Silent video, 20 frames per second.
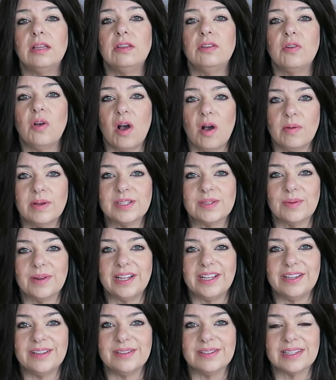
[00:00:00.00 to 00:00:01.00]
you always want
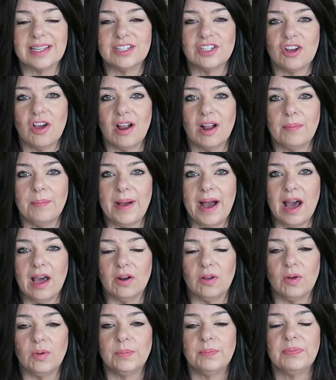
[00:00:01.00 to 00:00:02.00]
to use a dark
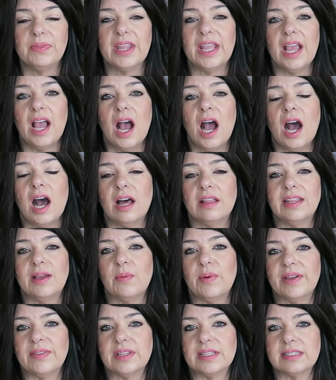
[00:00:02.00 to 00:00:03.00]
bottle that
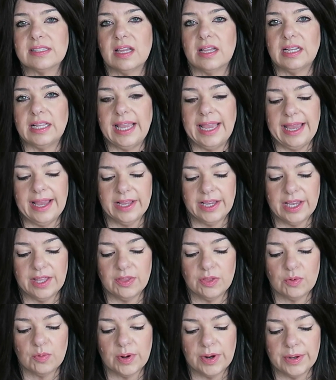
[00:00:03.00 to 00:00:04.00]
where the sun can't
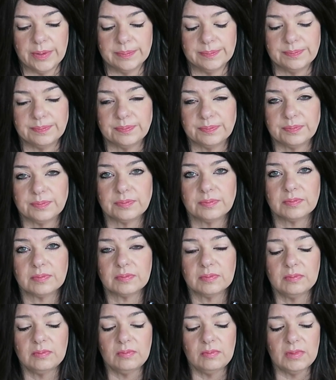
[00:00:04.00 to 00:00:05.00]
get through.
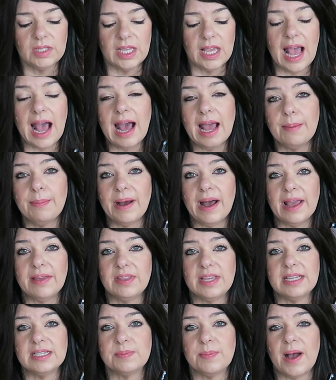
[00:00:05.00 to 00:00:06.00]
I buy
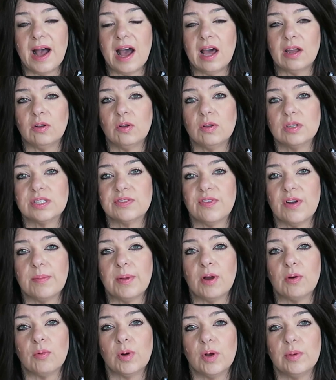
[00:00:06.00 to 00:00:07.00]
these bottles from
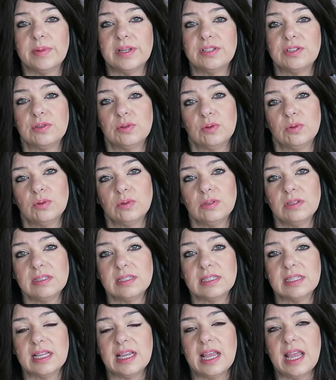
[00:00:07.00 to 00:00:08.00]

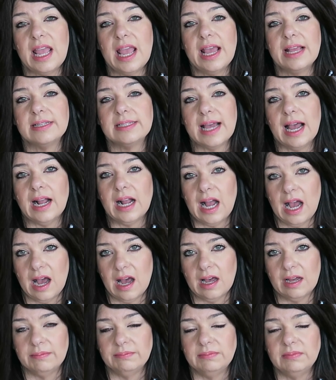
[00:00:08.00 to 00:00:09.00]

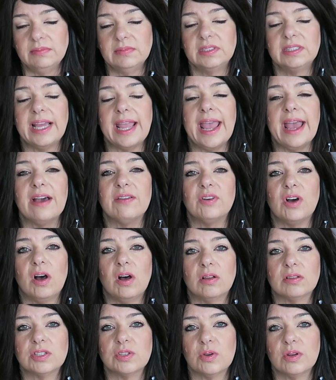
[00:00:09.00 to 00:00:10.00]
aromatools.com. They have
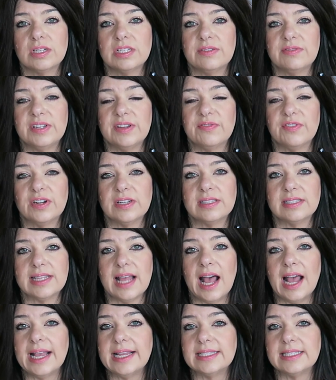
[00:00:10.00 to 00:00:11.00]
all sorts of different
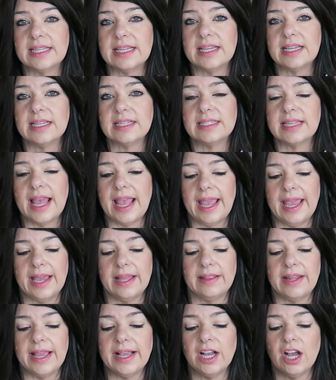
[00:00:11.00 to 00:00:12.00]
sizes,
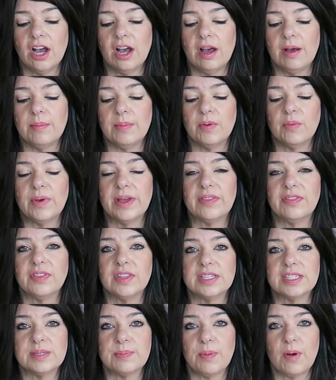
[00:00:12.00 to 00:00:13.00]
and they come with
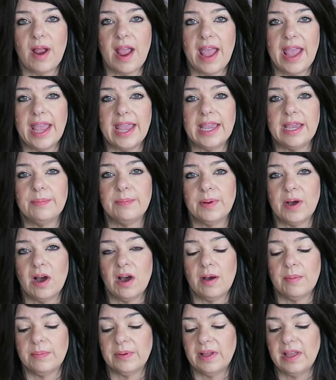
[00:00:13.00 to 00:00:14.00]
the spray
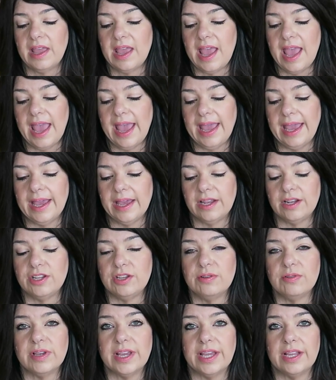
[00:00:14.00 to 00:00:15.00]
pump, and
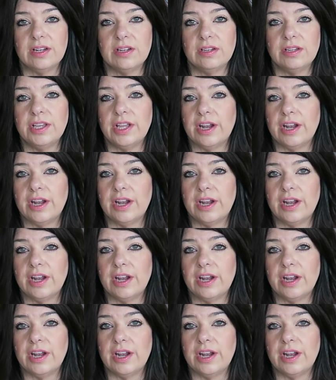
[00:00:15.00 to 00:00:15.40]
you can